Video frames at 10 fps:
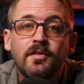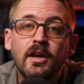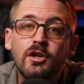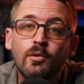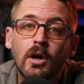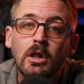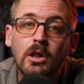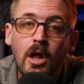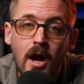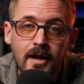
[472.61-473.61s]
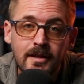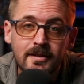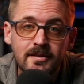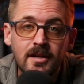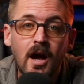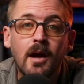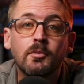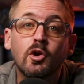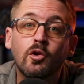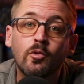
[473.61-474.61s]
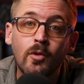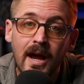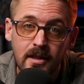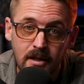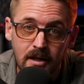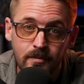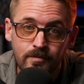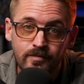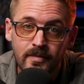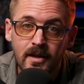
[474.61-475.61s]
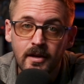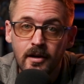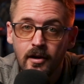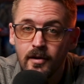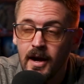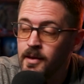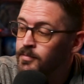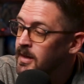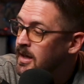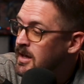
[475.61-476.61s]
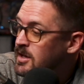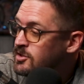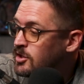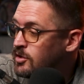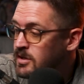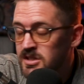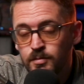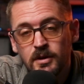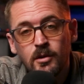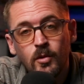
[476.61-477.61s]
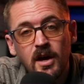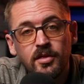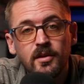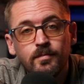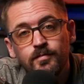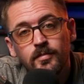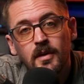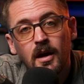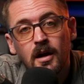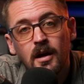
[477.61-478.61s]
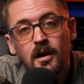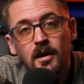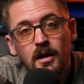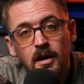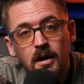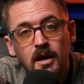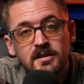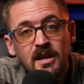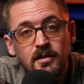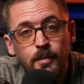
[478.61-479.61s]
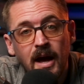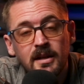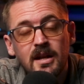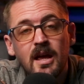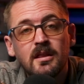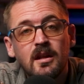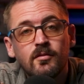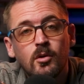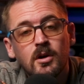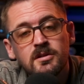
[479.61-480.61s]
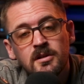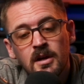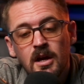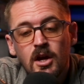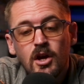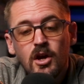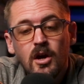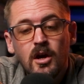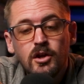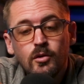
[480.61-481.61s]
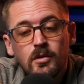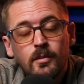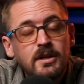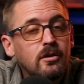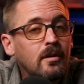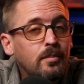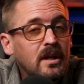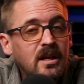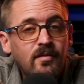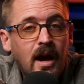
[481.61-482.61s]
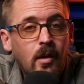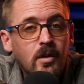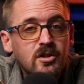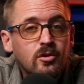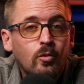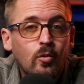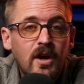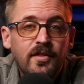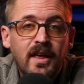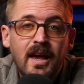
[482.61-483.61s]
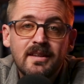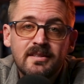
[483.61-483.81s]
that you are logging this time correctly. All right. So you can split it with a safety pilot. And then, of course, you will be doing plenty of hours with a